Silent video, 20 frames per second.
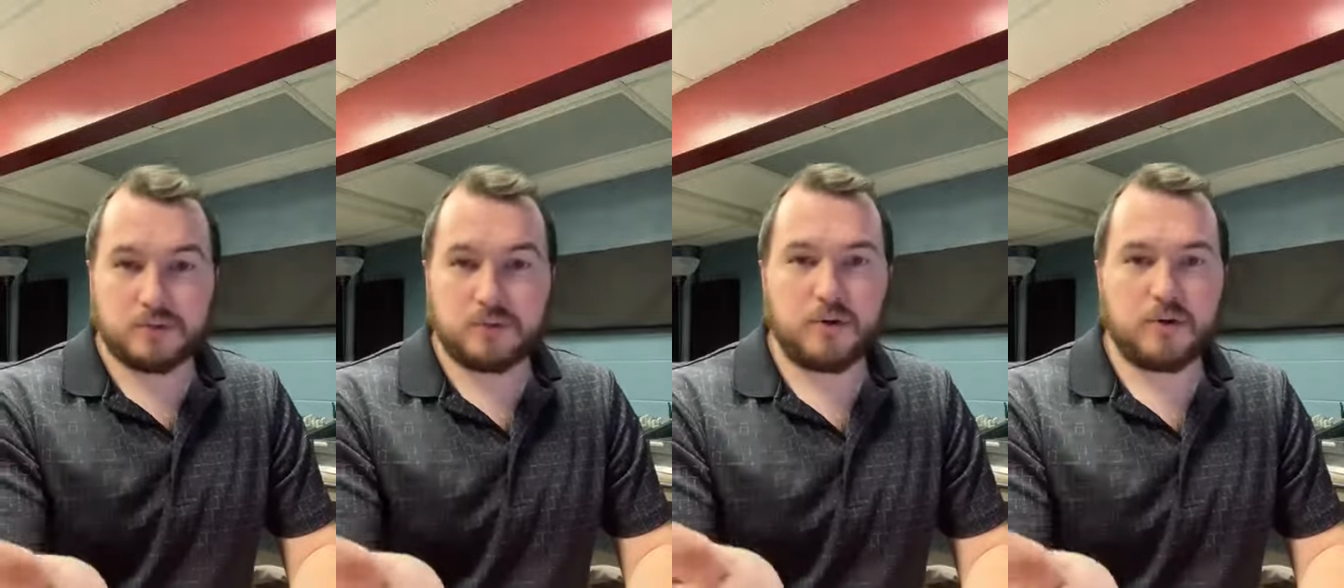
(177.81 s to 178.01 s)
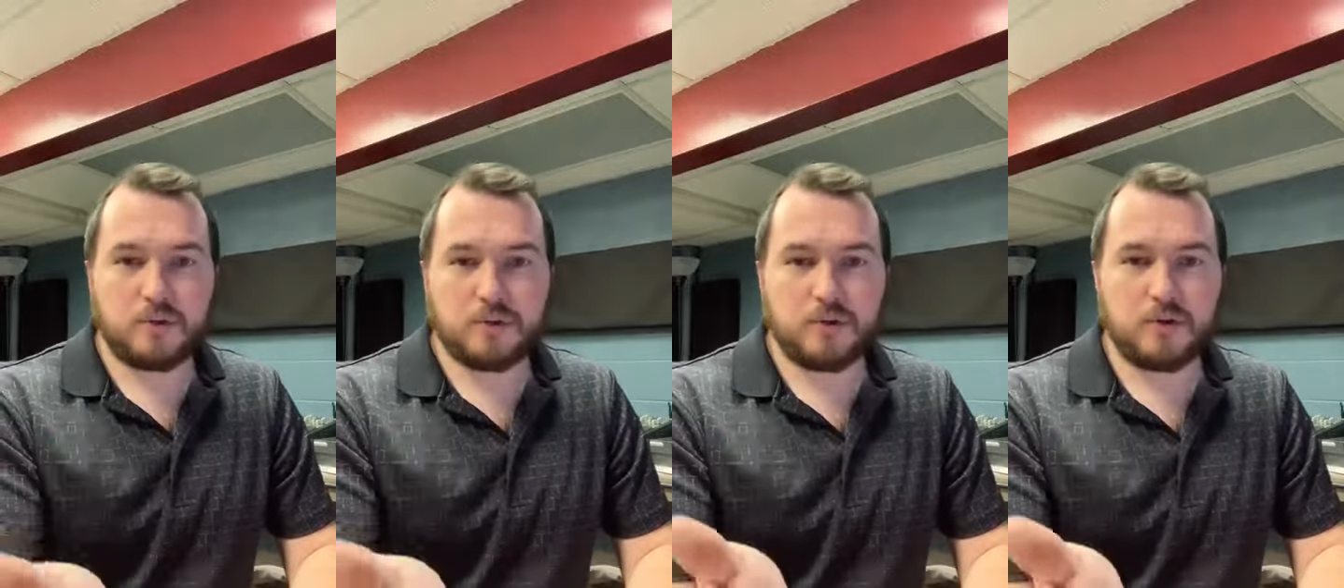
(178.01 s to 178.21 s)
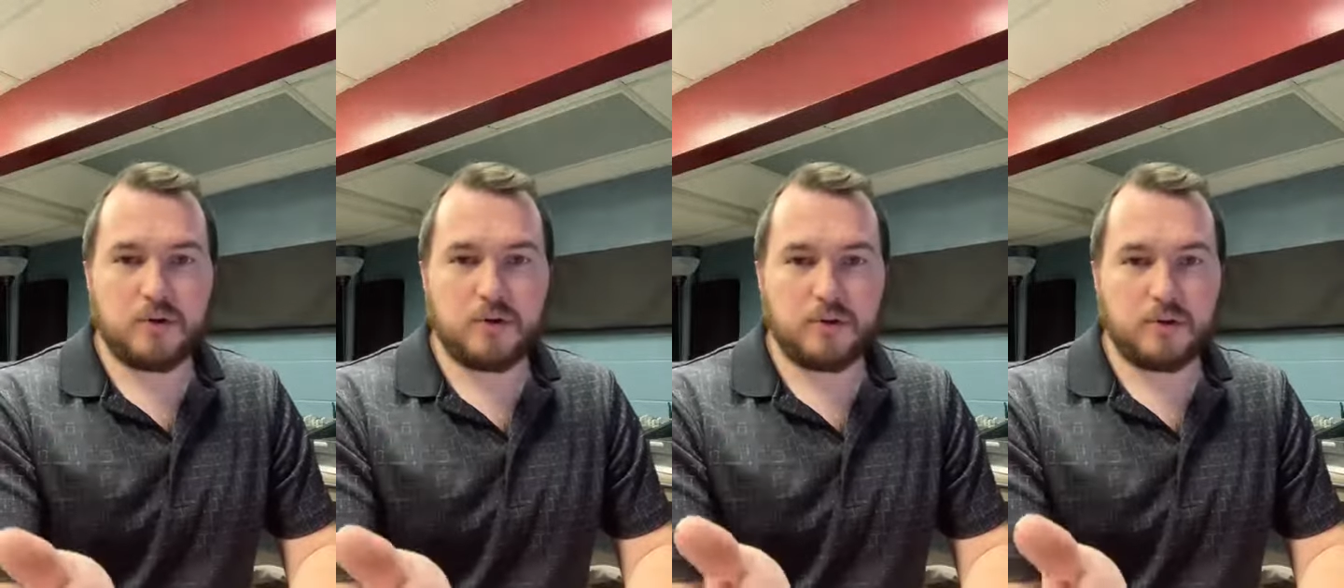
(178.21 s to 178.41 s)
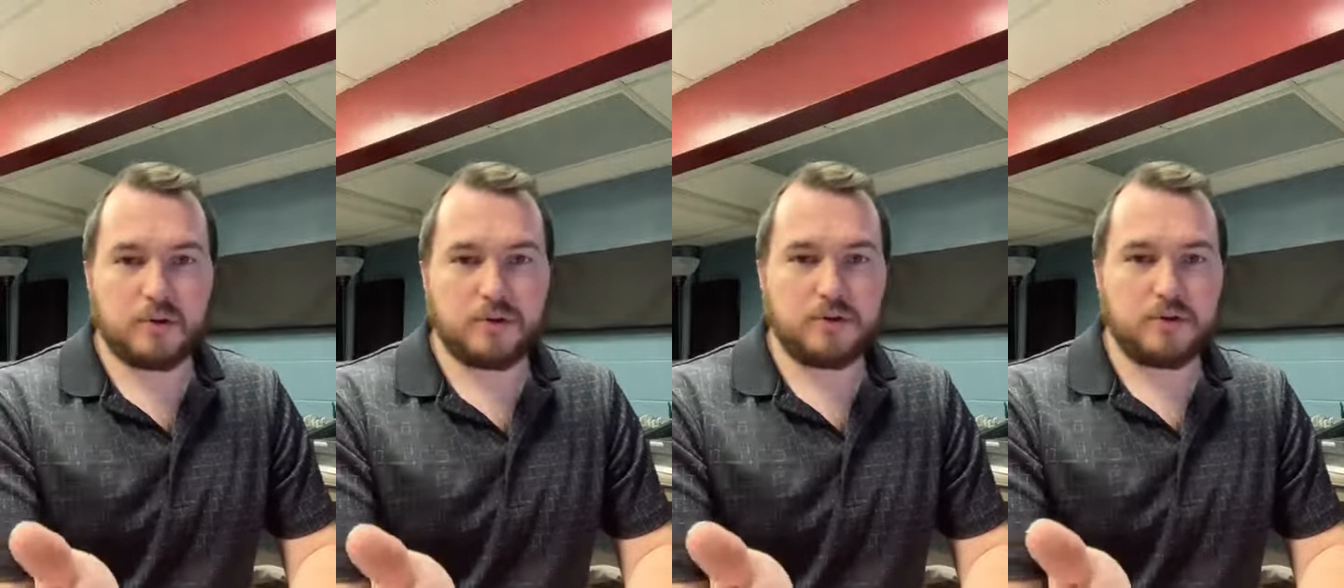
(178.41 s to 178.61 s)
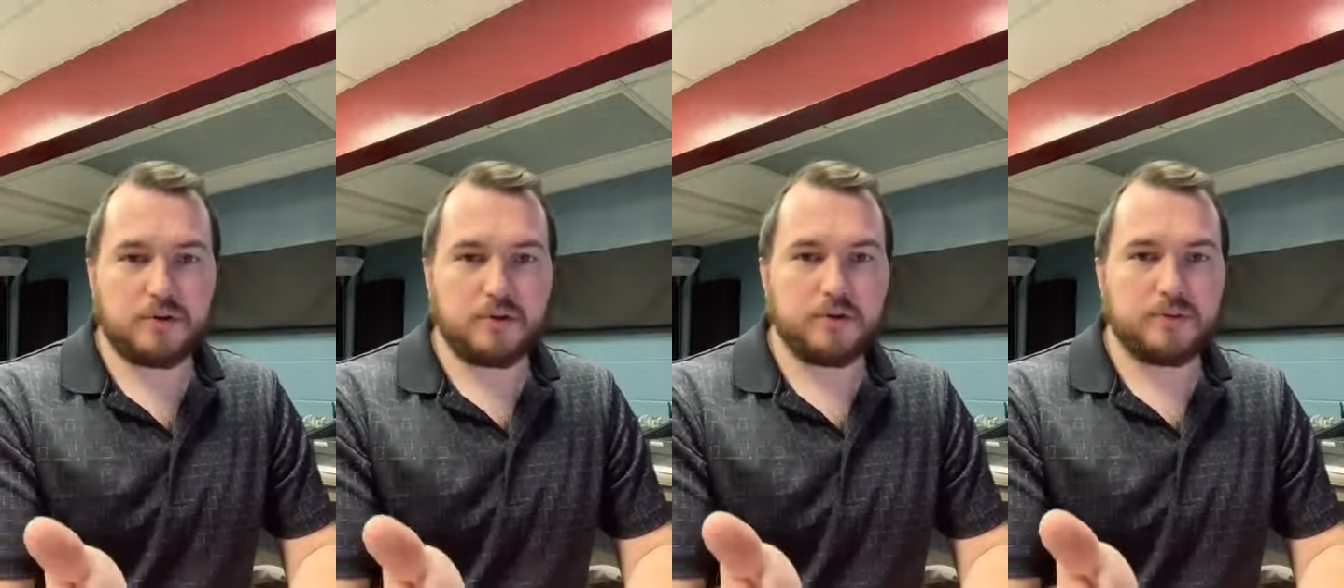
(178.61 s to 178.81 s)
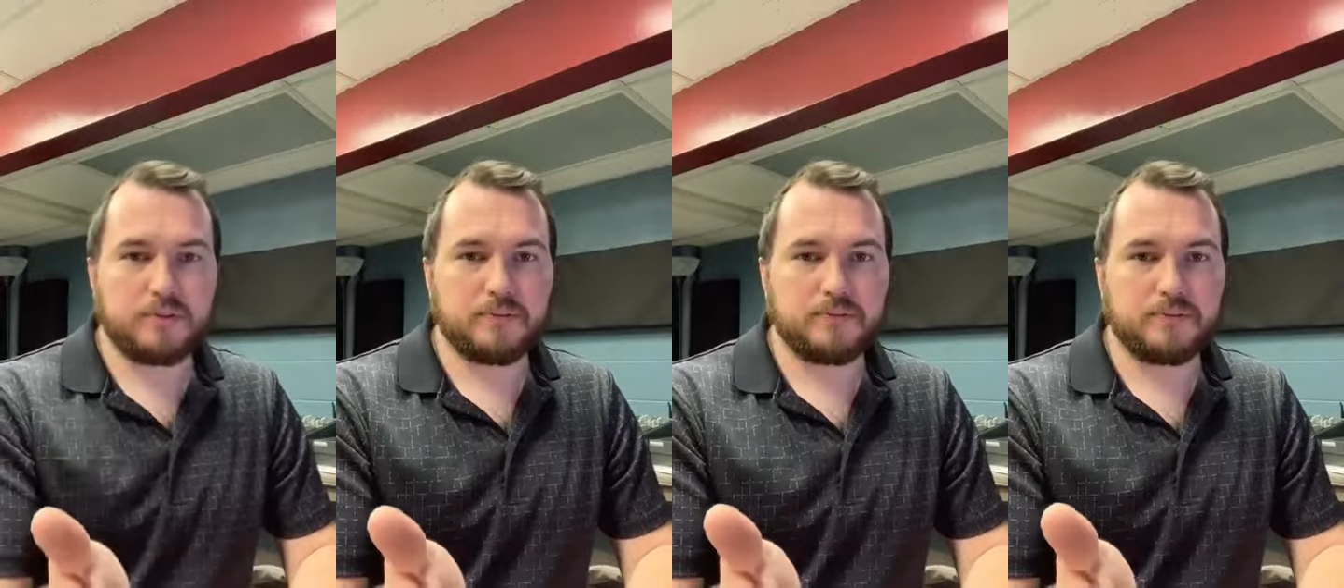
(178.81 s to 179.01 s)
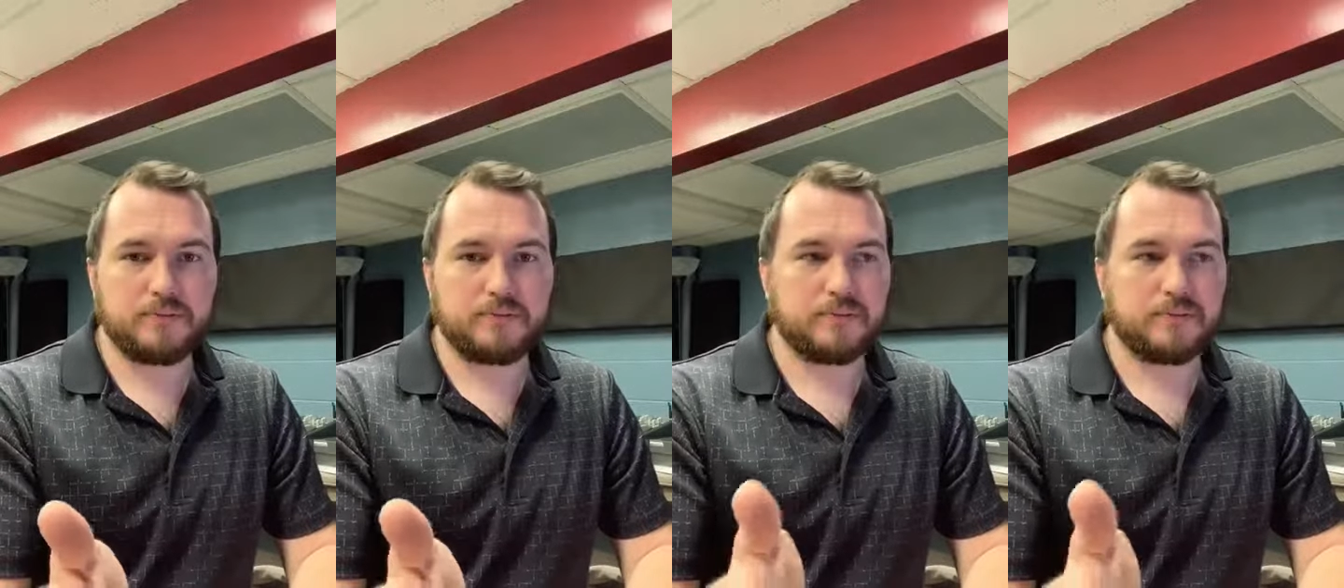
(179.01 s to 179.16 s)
what we're going through,